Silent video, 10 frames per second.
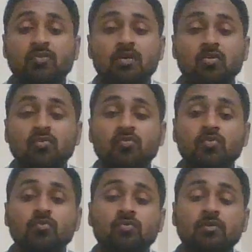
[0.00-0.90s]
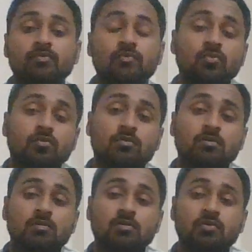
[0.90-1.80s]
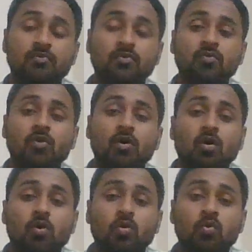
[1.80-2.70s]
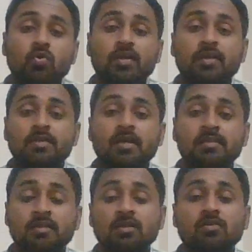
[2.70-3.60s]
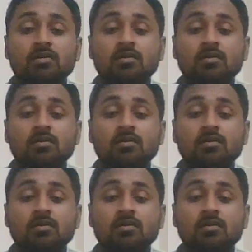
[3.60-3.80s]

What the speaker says: the value. If you don't initialize any